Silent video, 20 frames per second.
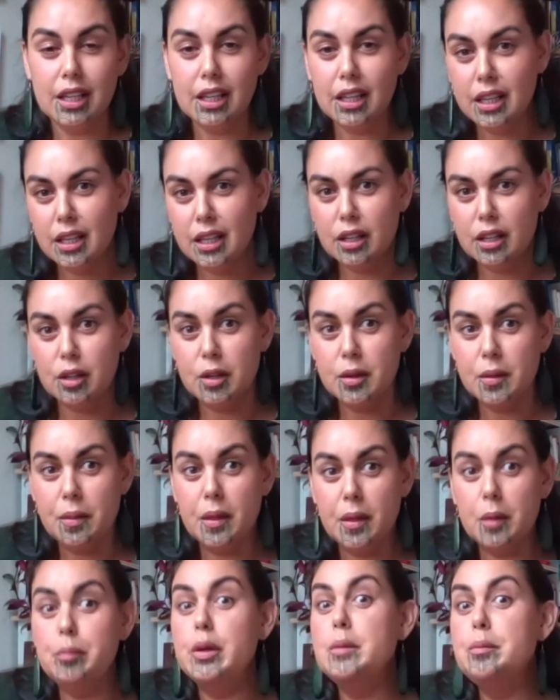hear,
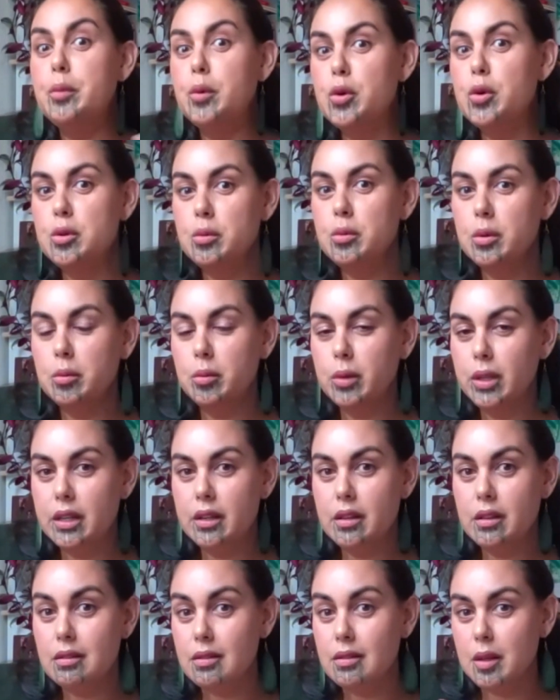the people you were
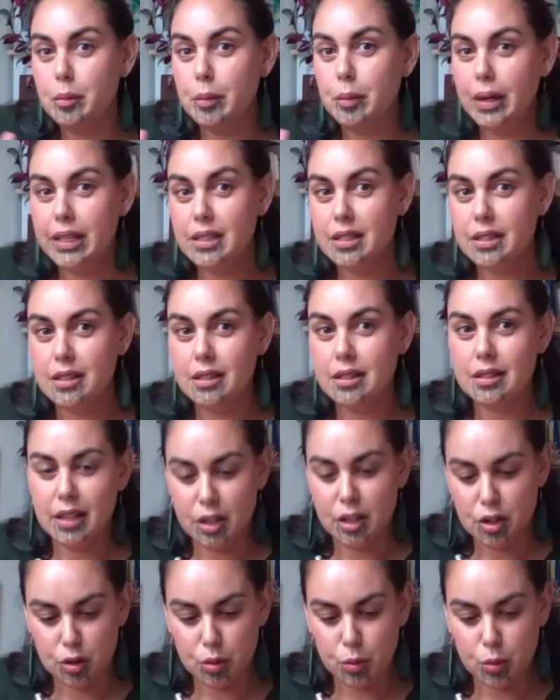with, the places
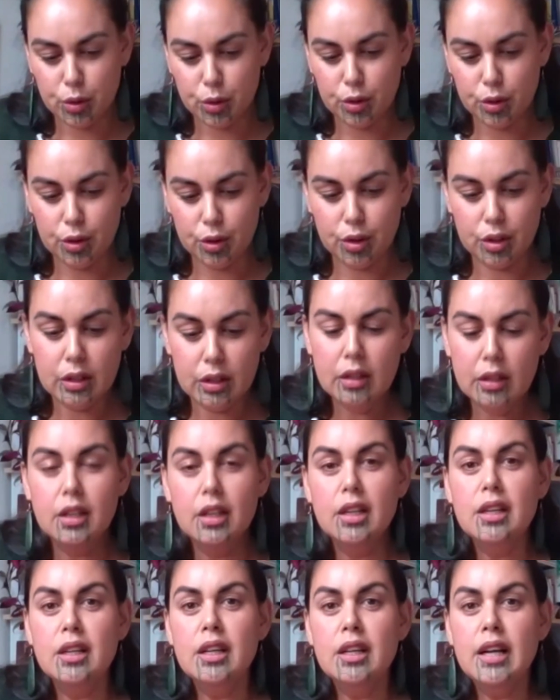that you were.
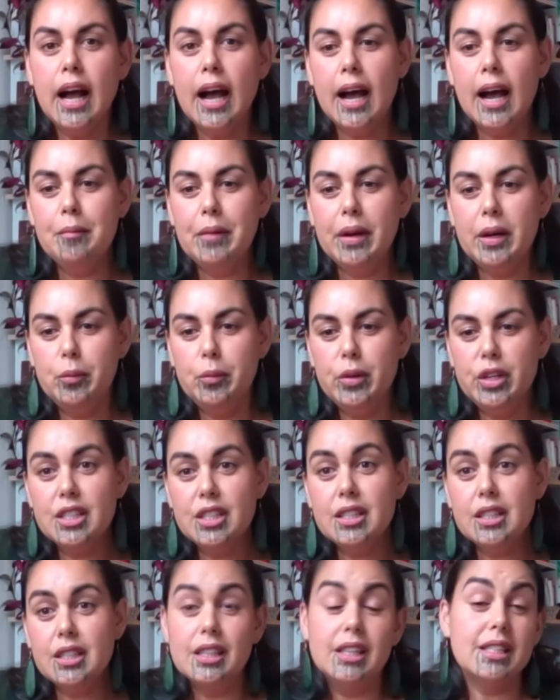Um, and we're
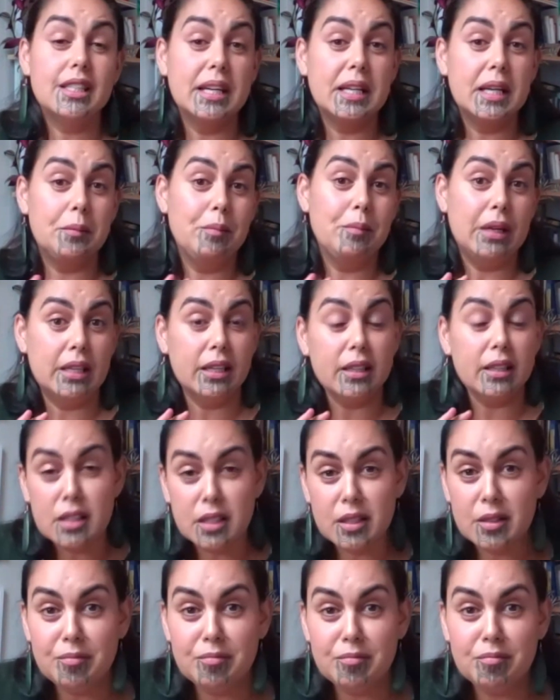just going to take a
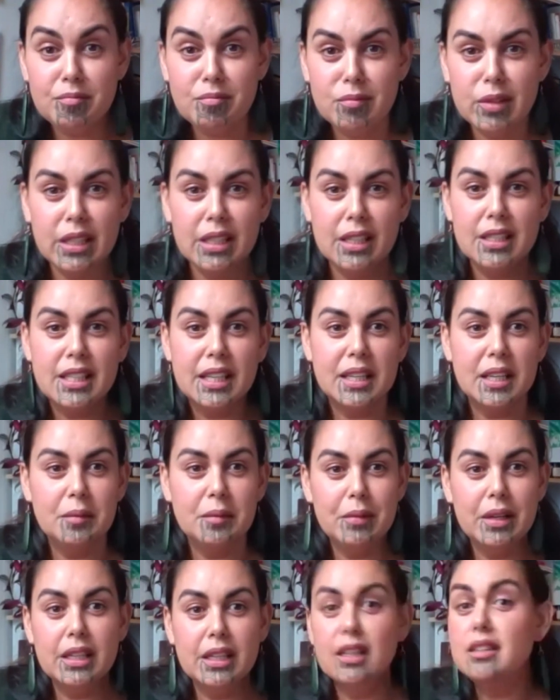minute. We're going to take a
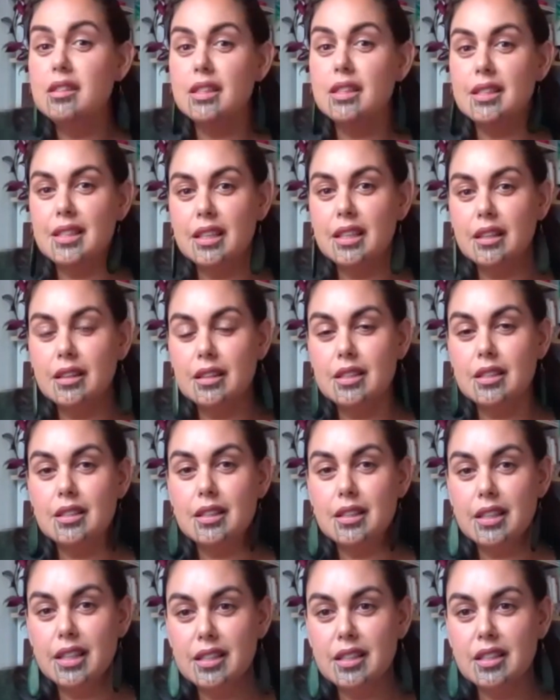minute to sit
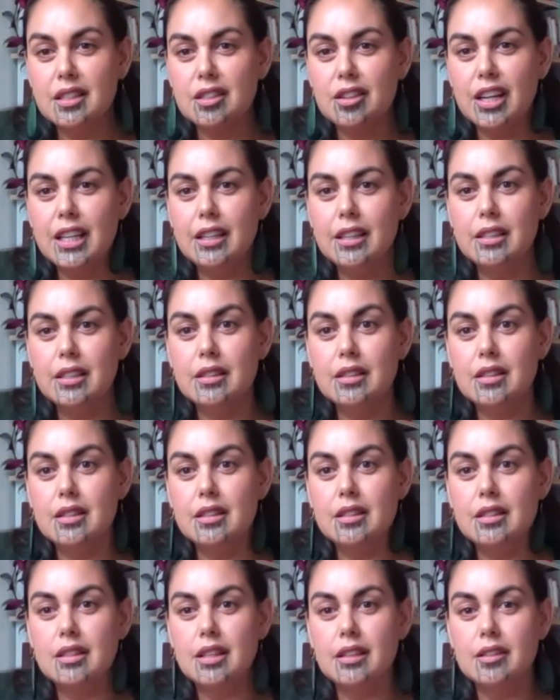in
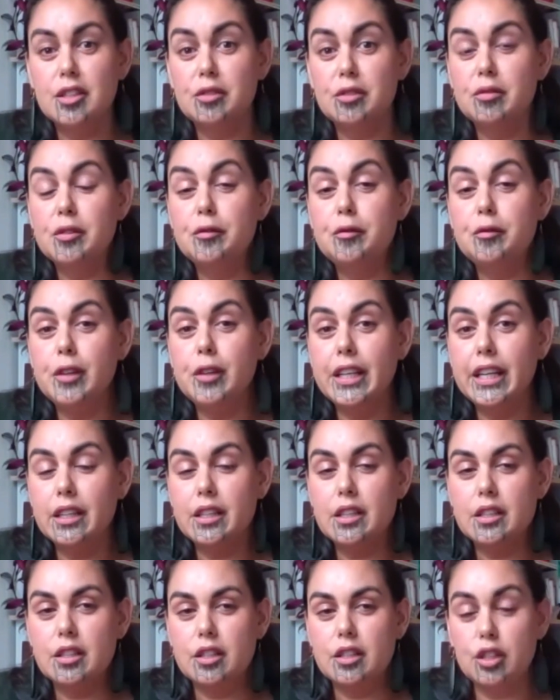silence to
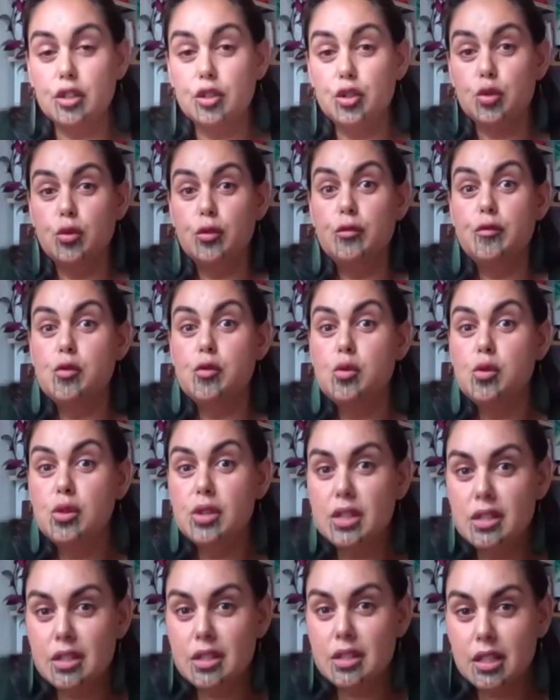reflect, to draw
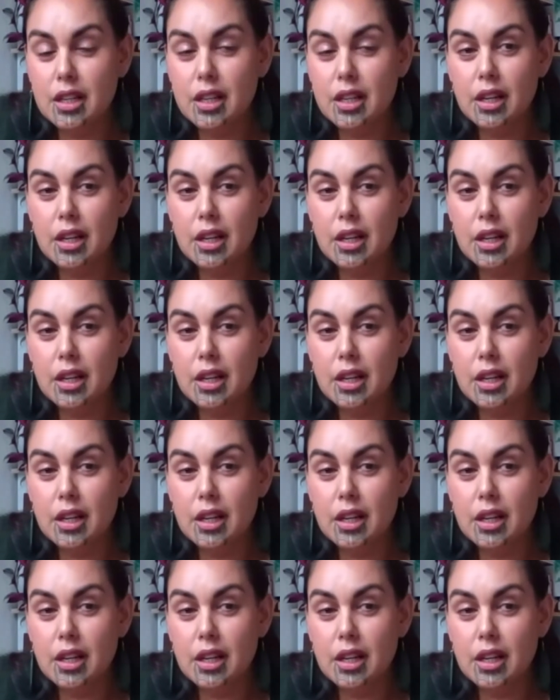forward